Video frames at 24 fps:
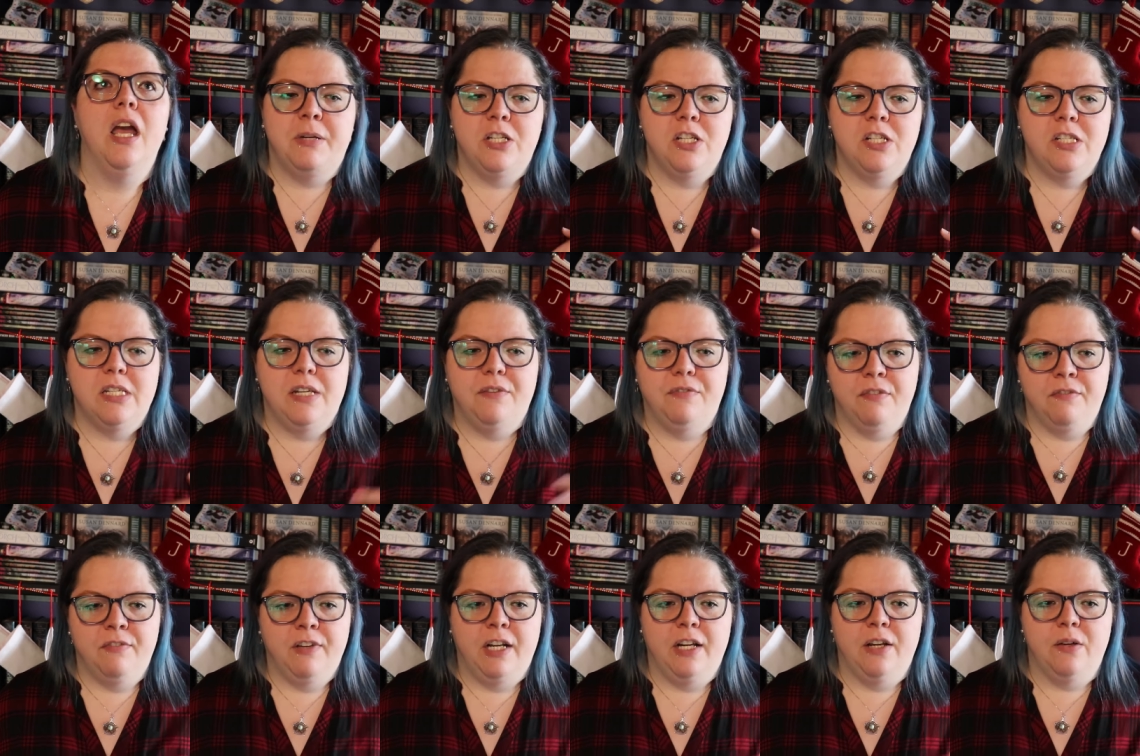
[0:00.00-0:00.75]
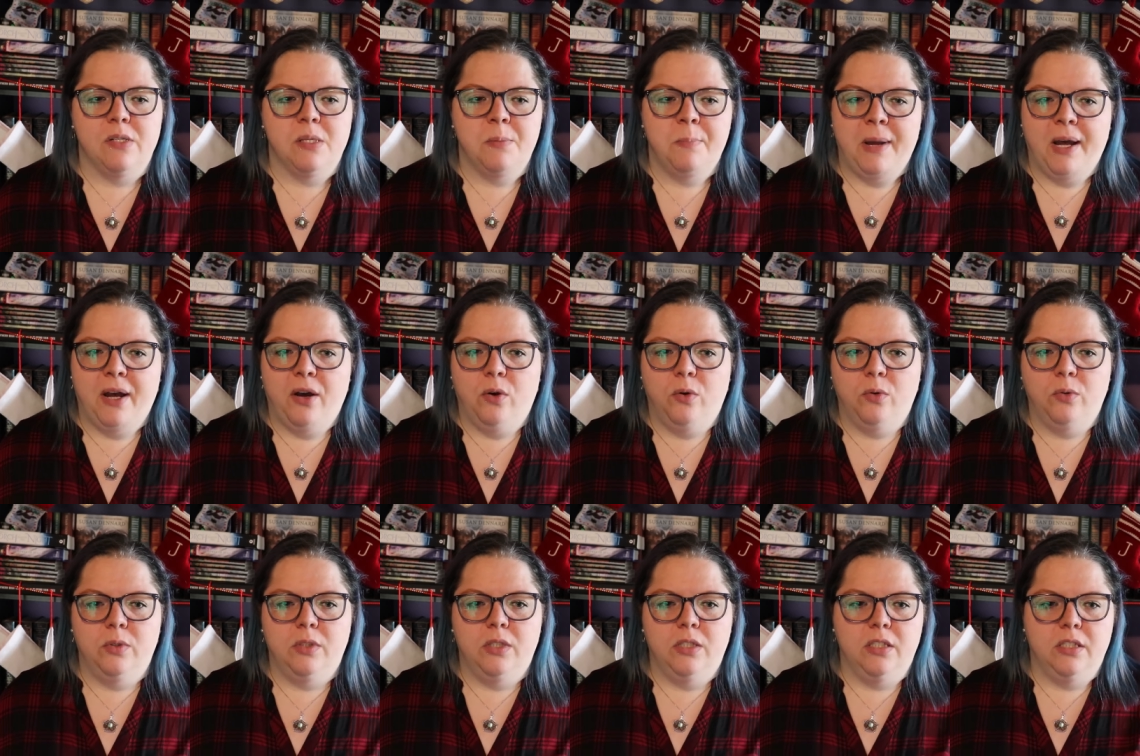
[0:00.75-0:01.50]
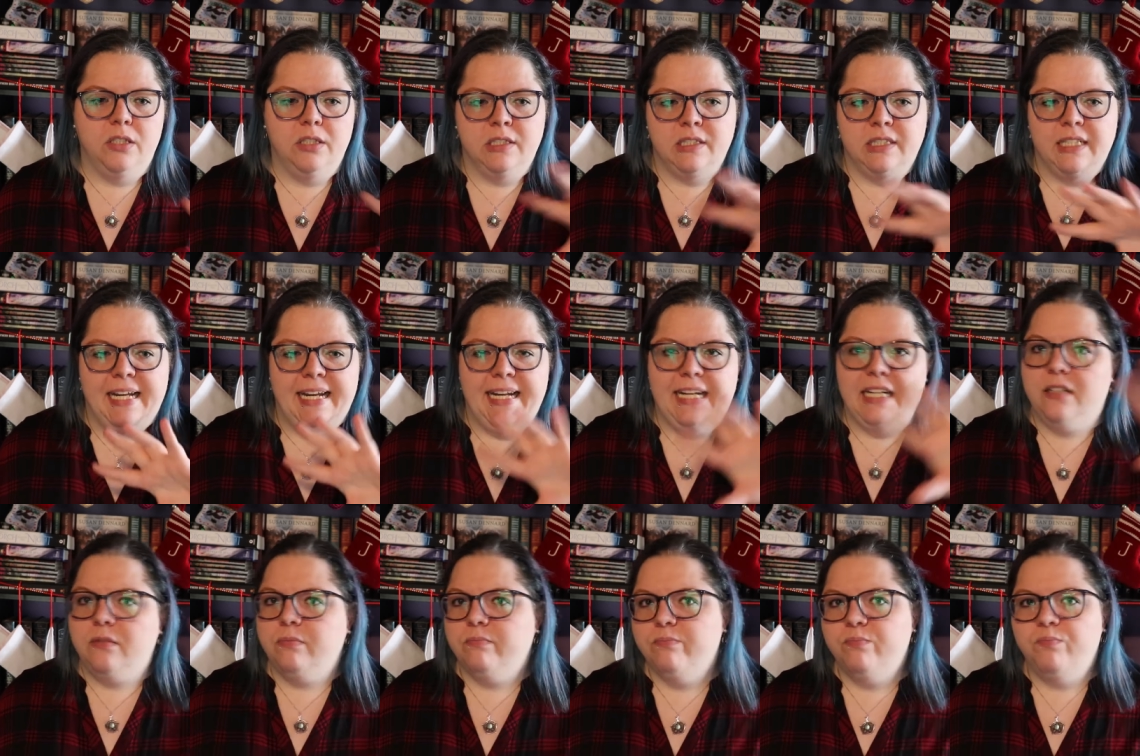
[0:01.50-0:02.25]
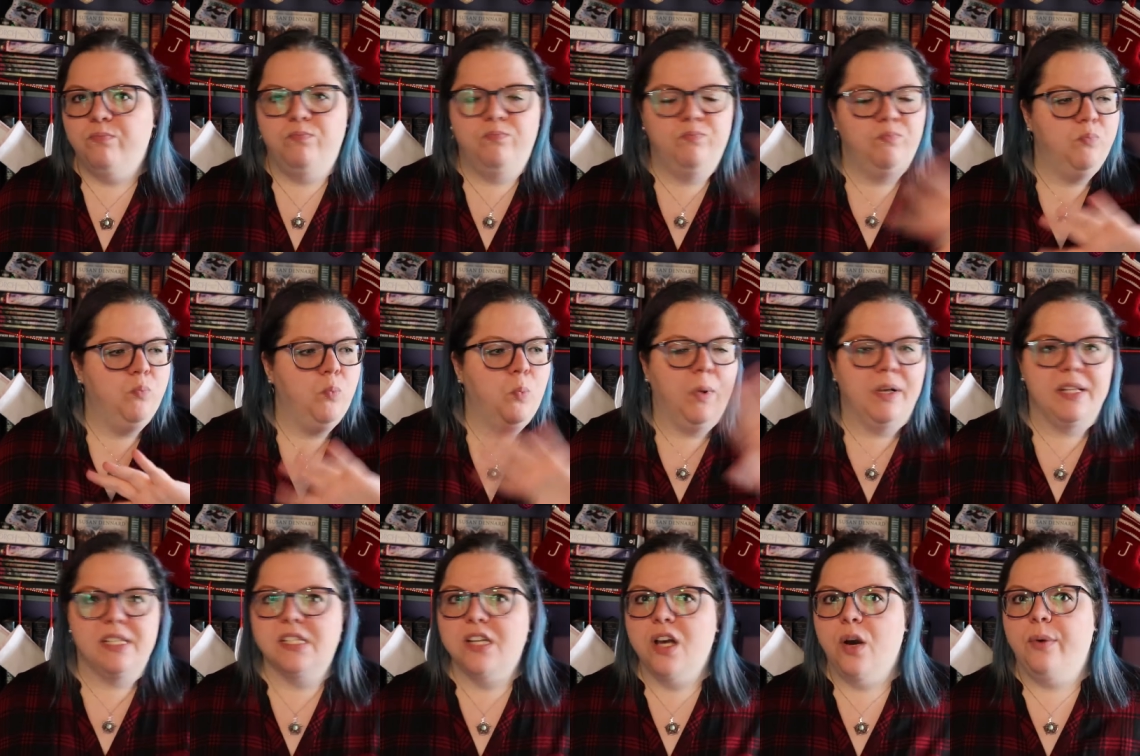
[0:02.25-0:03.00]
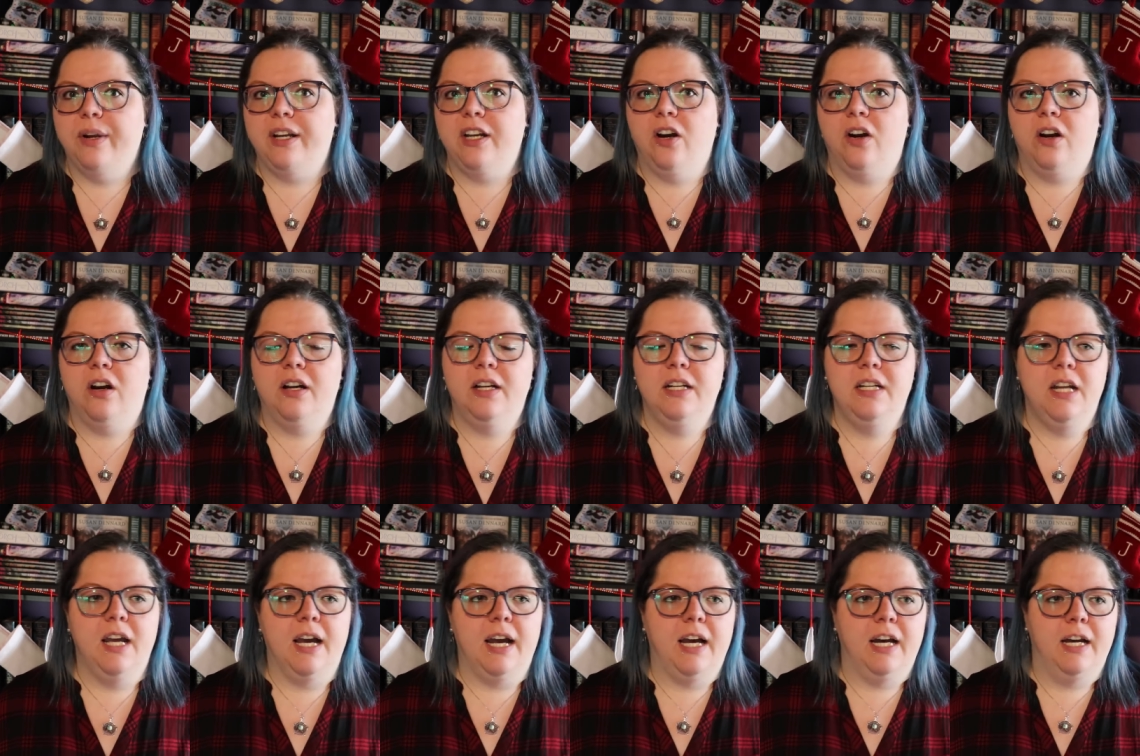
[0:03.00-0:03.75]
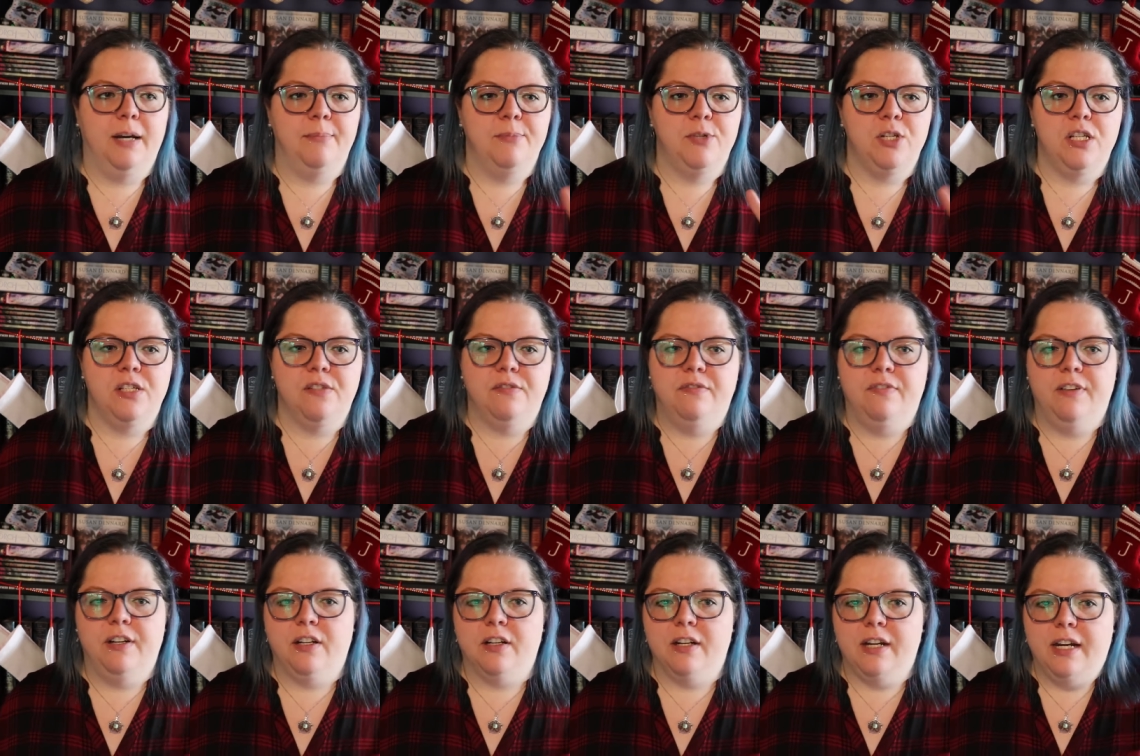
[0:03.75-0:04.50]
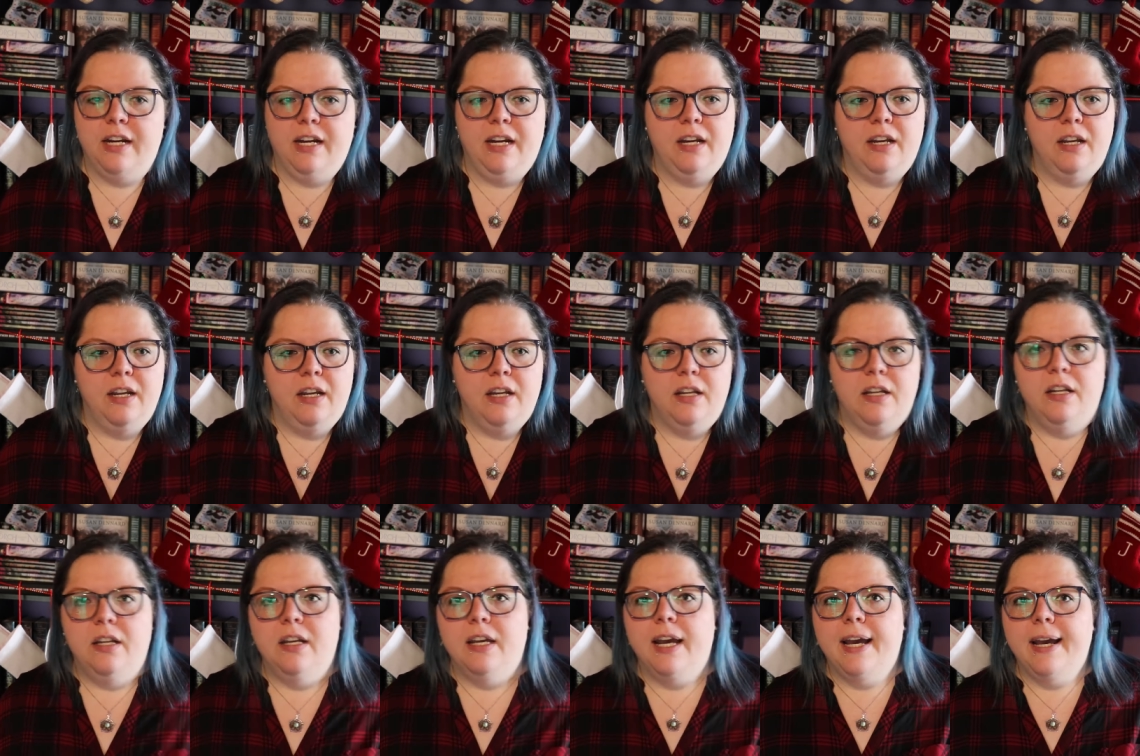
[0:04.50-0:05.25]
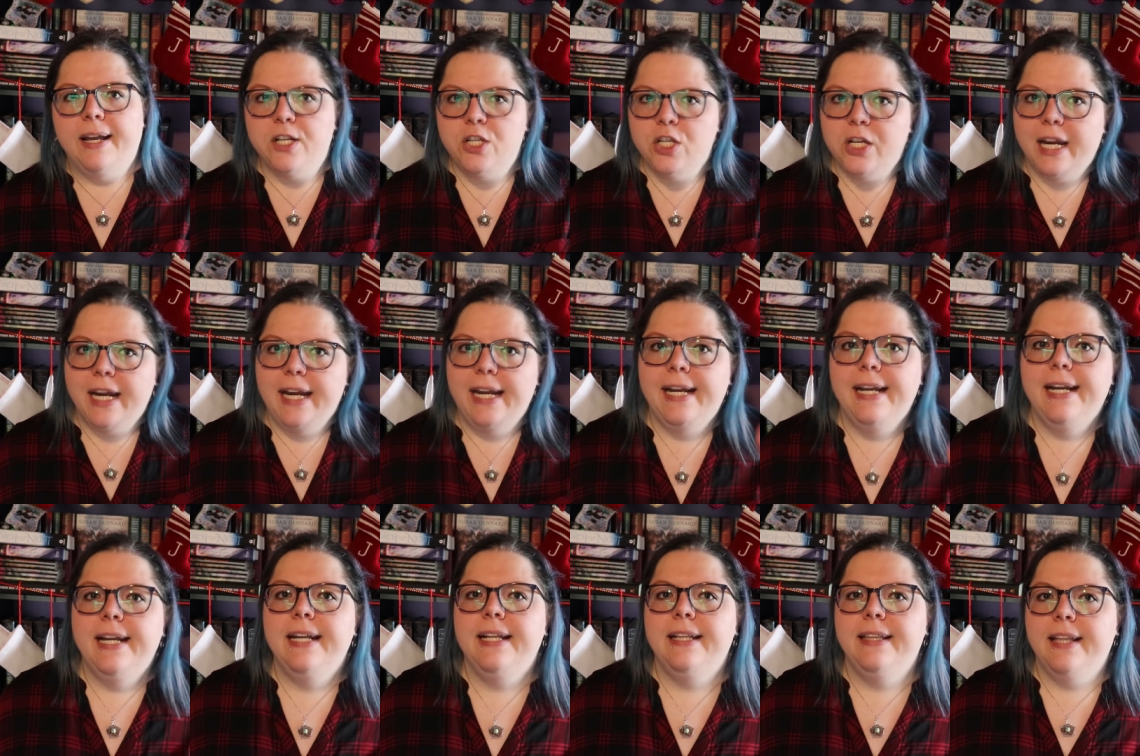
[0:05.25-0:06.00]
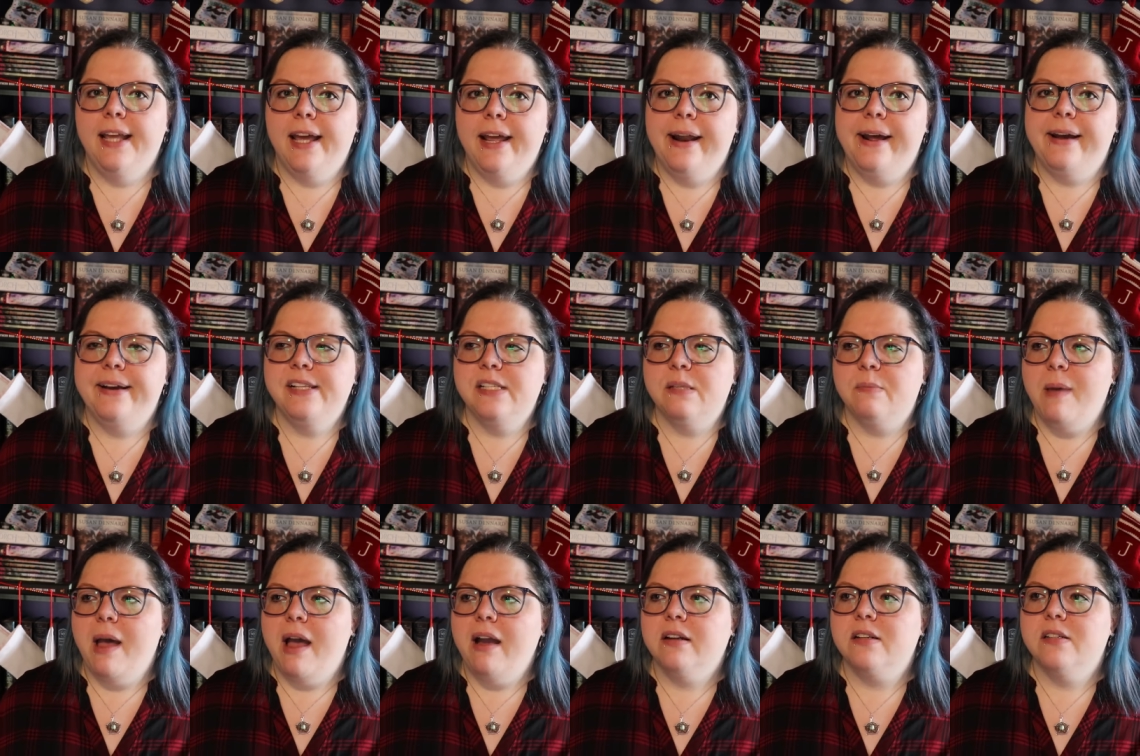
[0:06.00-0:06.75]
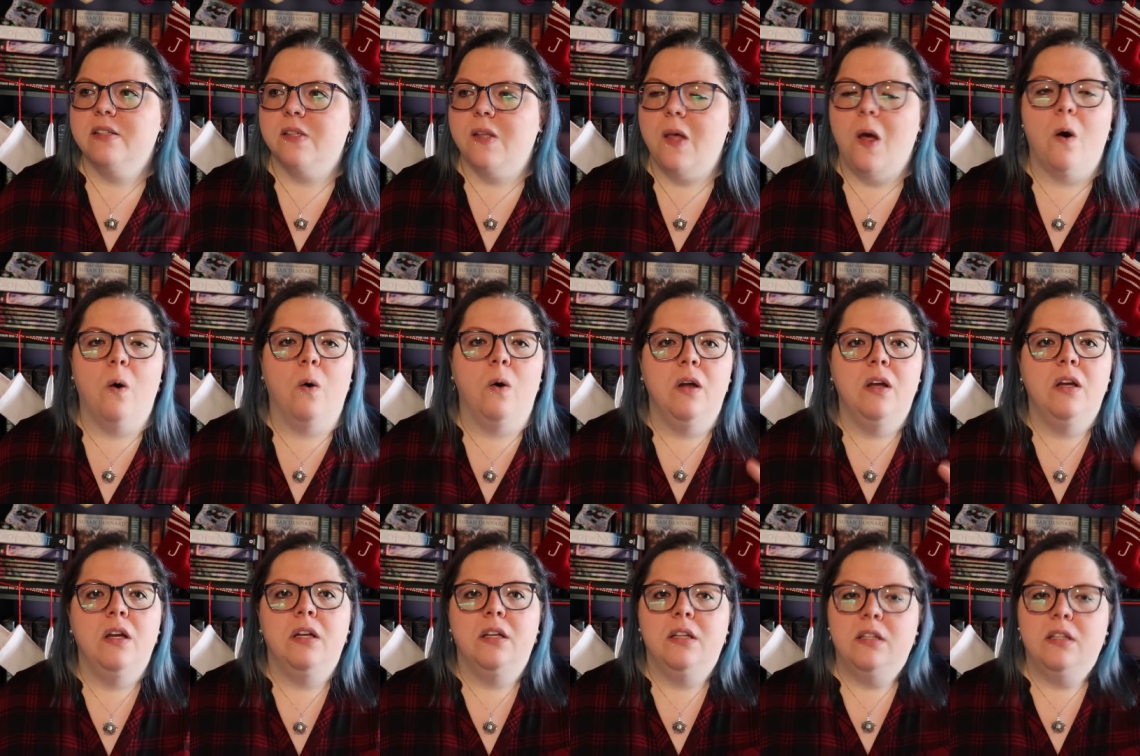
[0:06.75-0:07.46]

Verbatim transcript: But just different videos about like what's going on. She's very educated in that aspect. So